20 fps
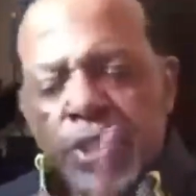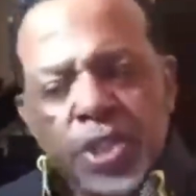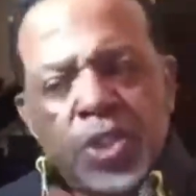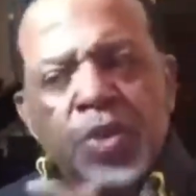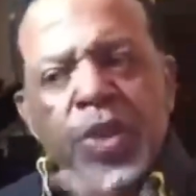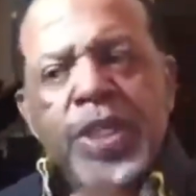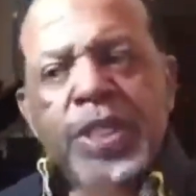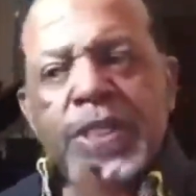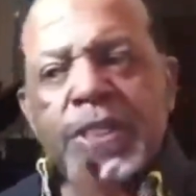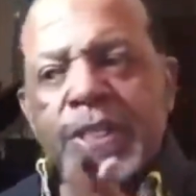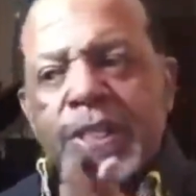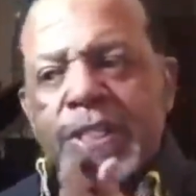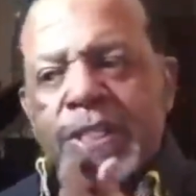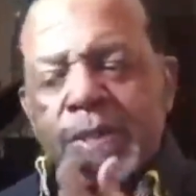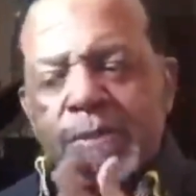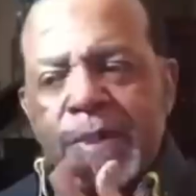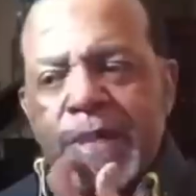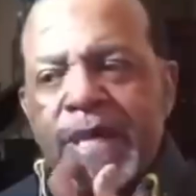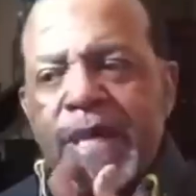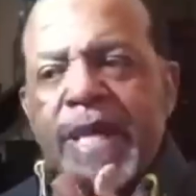Here's what he said
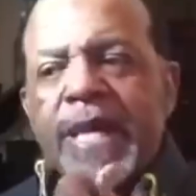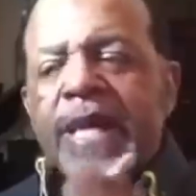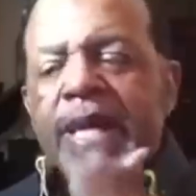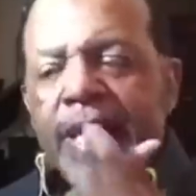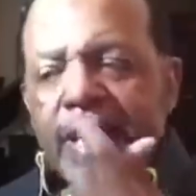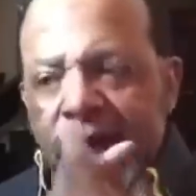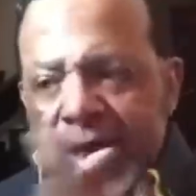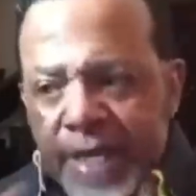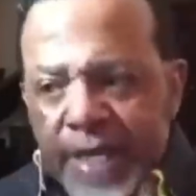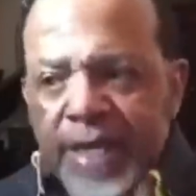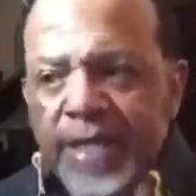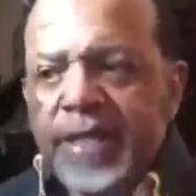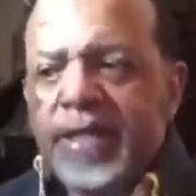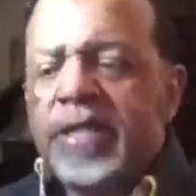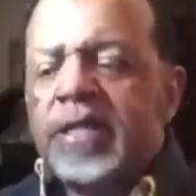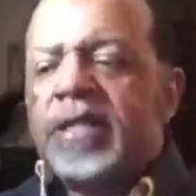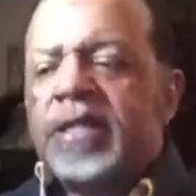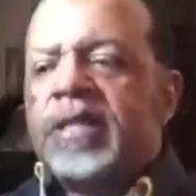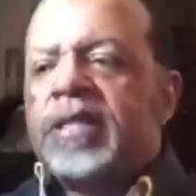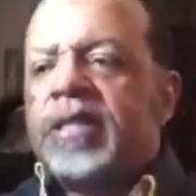to me
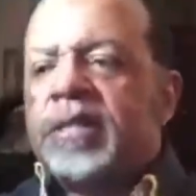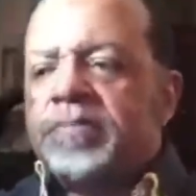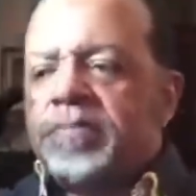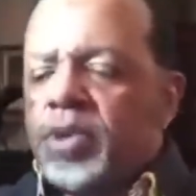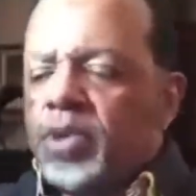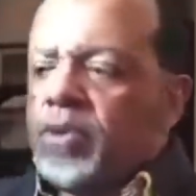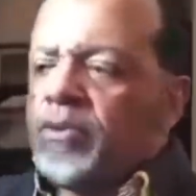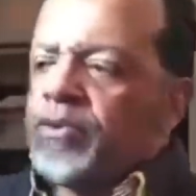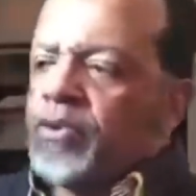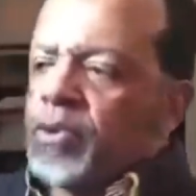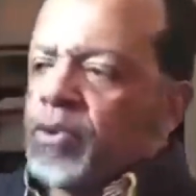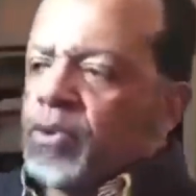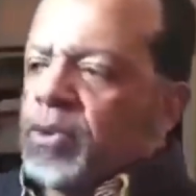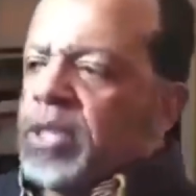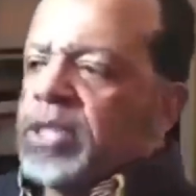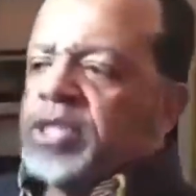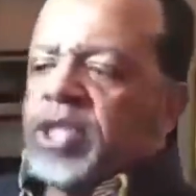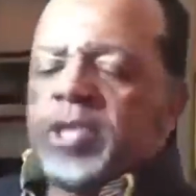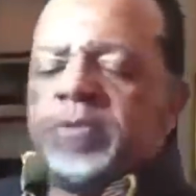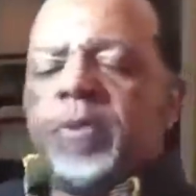in the
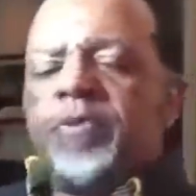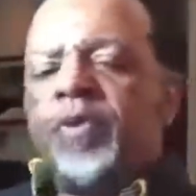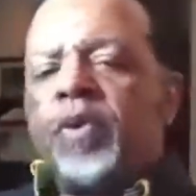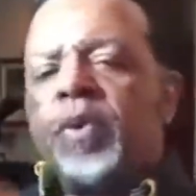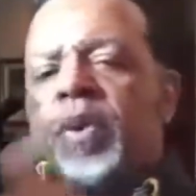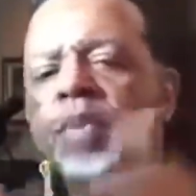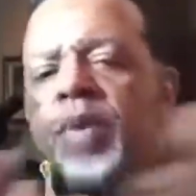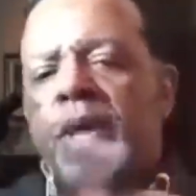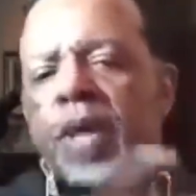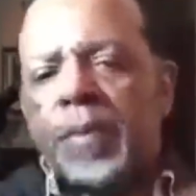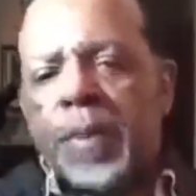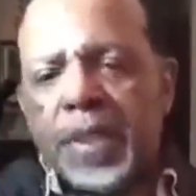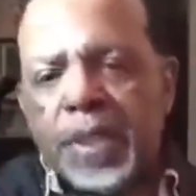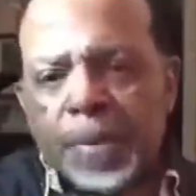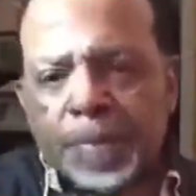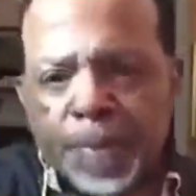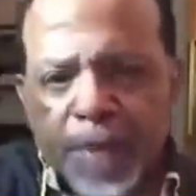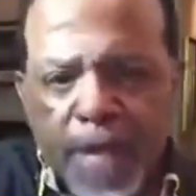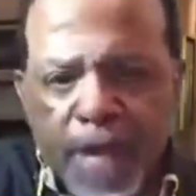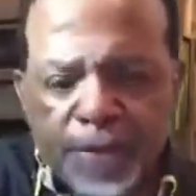beautiful just before we went up
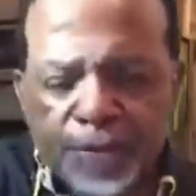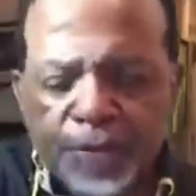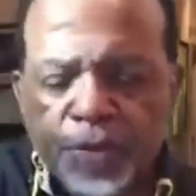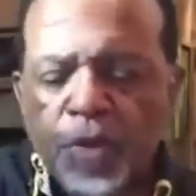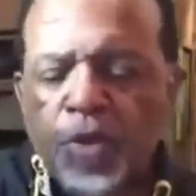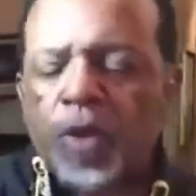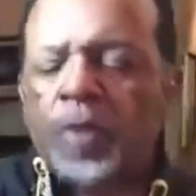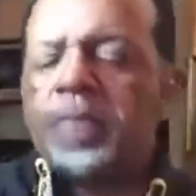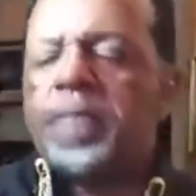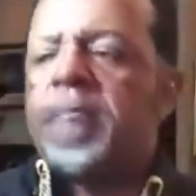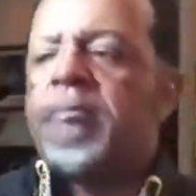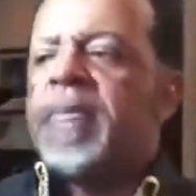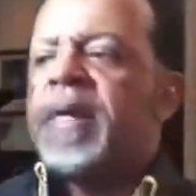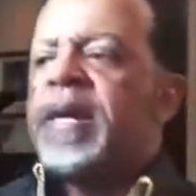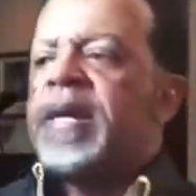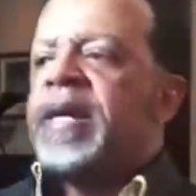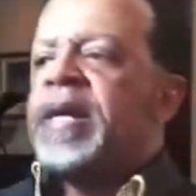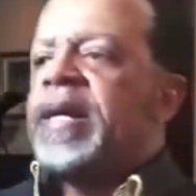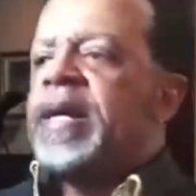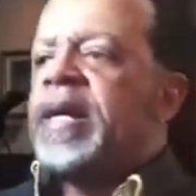on the platform
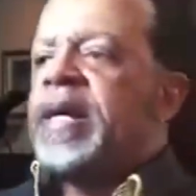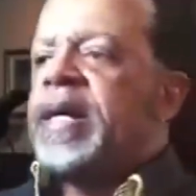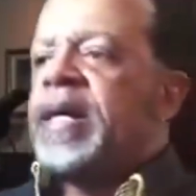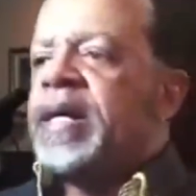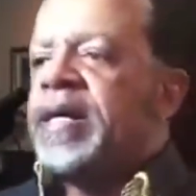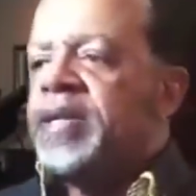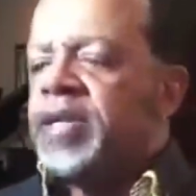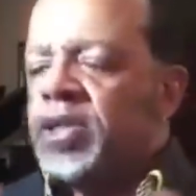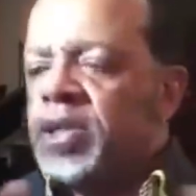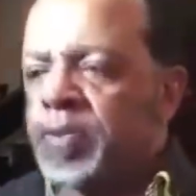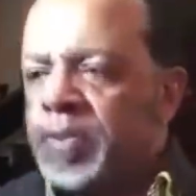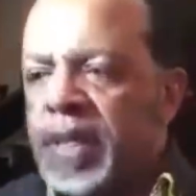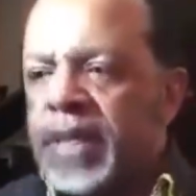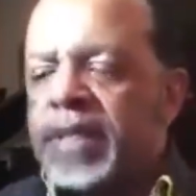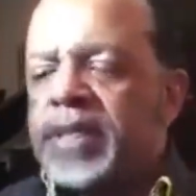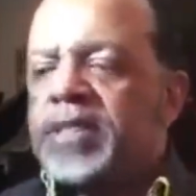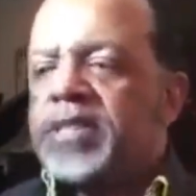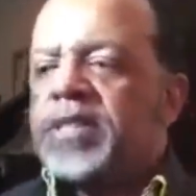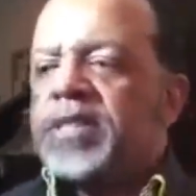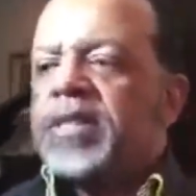uh, in this
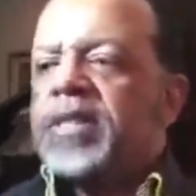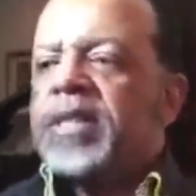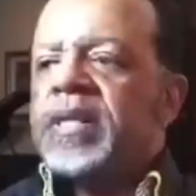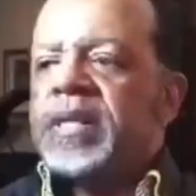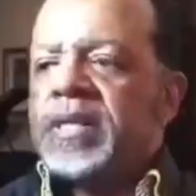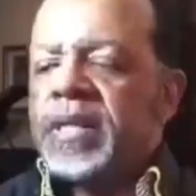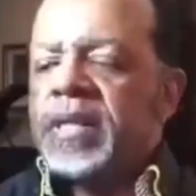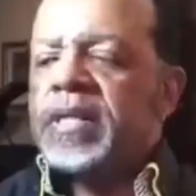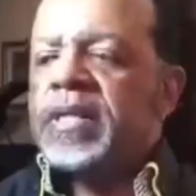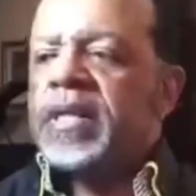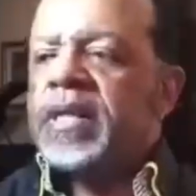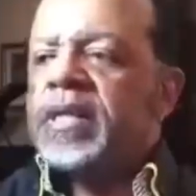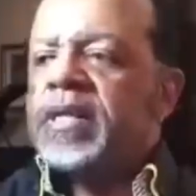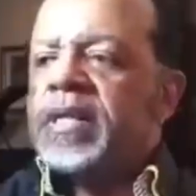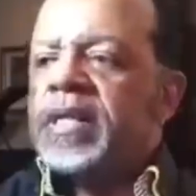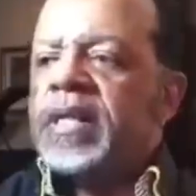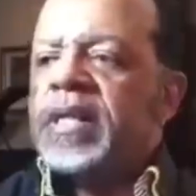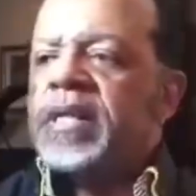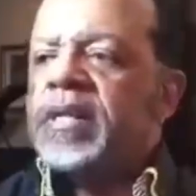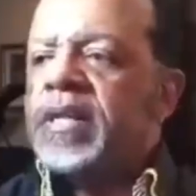place uh, in
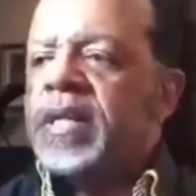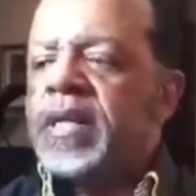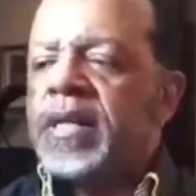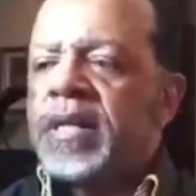in in.